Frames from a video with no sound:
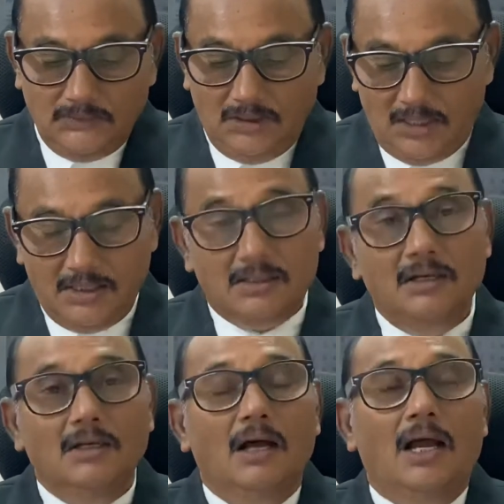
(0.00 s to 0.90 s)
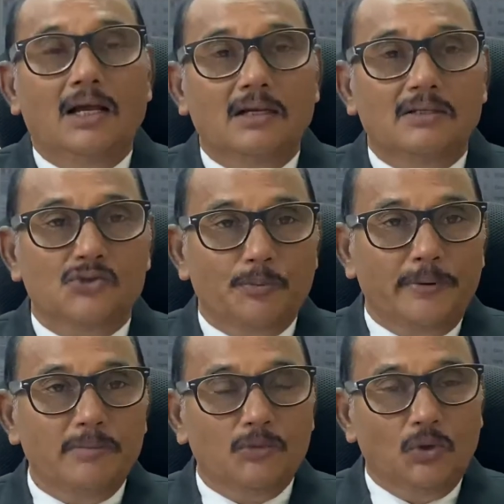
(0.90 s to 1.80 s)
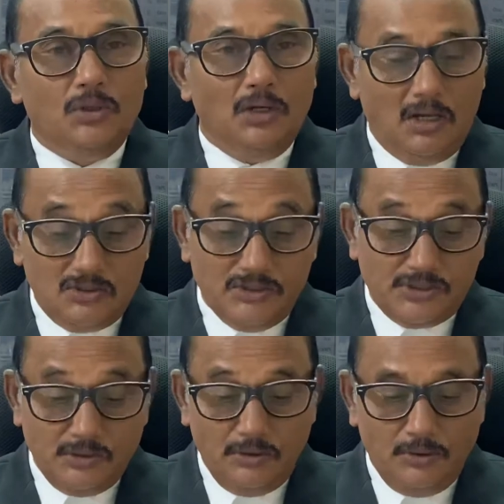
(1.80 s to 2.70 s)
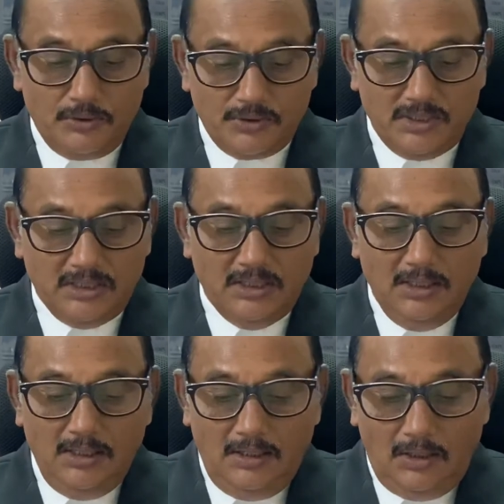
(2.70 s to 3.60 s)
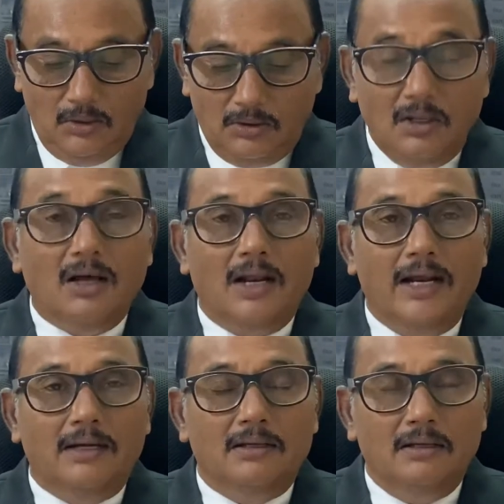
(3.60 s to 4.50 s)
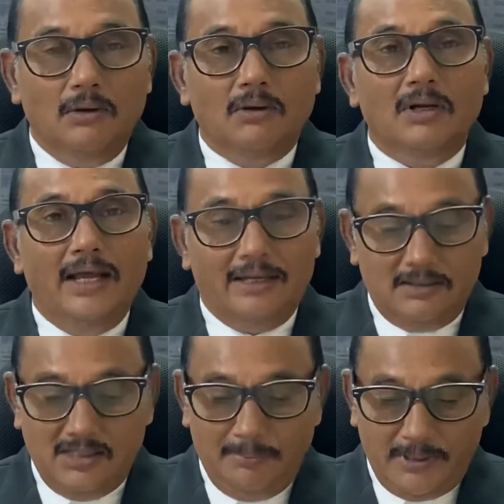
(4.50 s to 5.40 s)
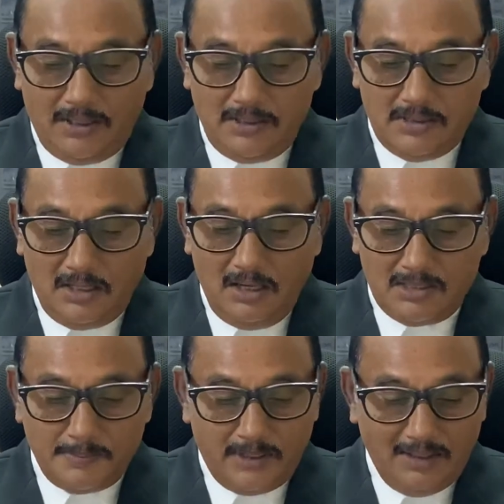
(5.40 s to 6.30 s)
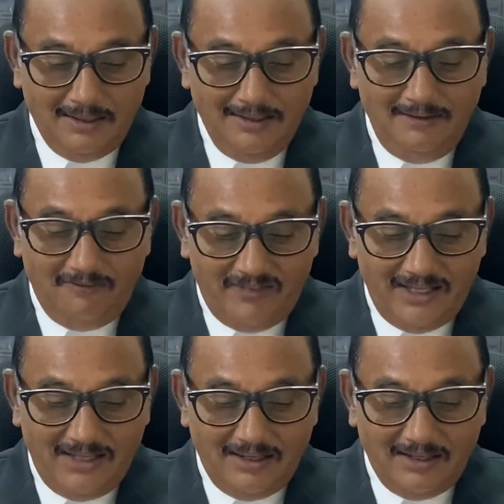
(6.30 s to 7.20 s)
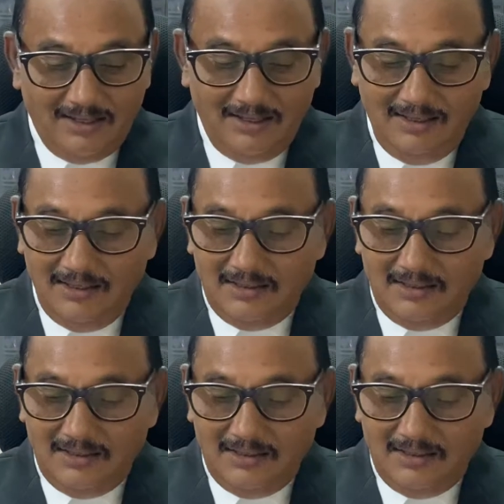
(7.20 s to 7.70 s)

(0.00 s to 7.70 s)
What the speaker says: Right? And the Supreme Court also issued note to the Loknayak Jayaprakash Narayan Hospital, where